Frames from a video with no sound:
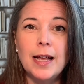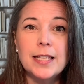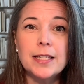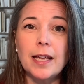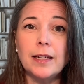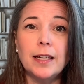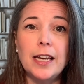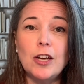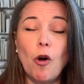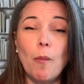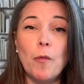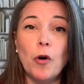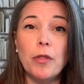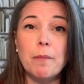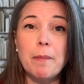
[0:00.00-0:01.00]
certainly not
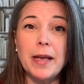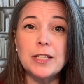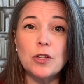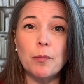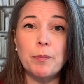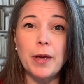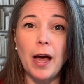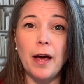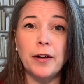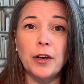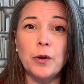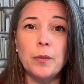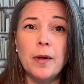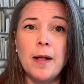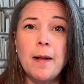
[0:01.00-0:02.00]
more than mezzo
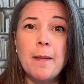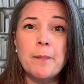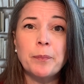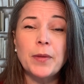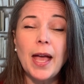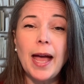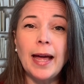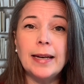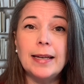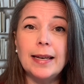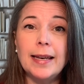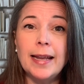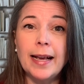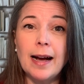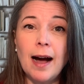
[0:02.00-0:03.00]
piano, and
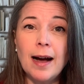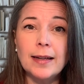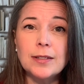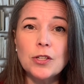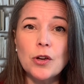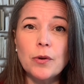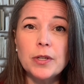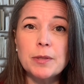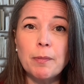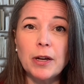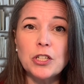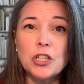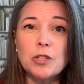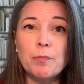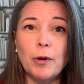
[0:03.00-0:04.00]
legato as
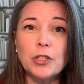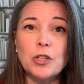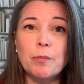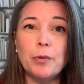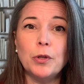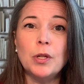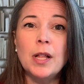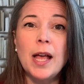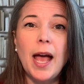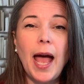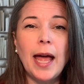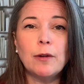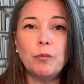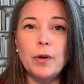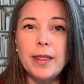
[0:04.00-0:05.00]
much as possible,
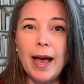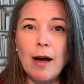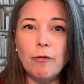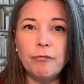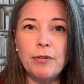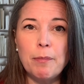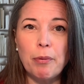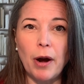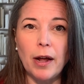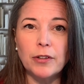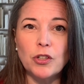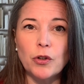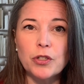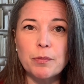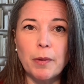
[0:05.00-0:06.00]
and without
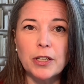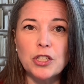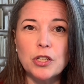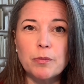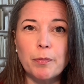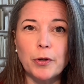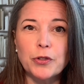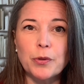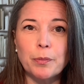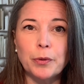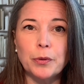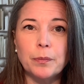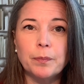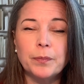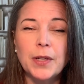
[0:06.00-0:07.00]
vibrato as much as
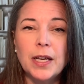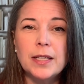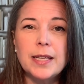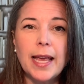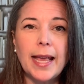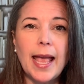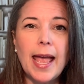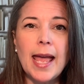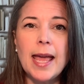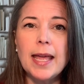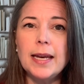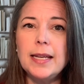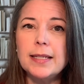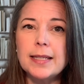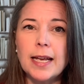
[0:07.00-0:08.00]
possible. Take
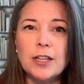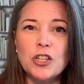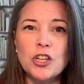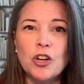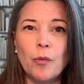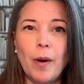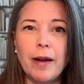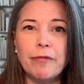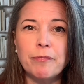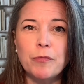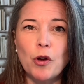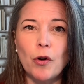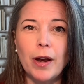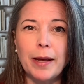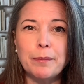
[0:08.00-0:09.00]
any tension away from
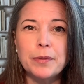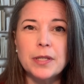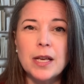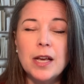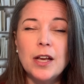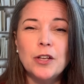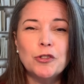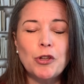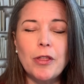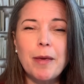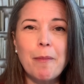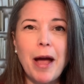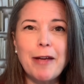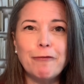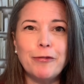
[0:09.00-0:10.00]
your lips, so they
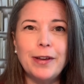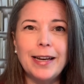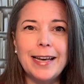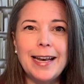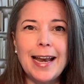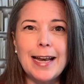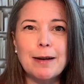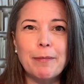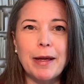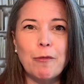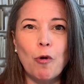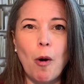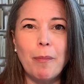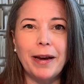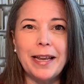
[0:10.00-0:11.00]
might feel a little bit
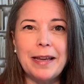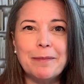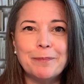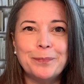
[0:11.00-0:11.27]
wobbly.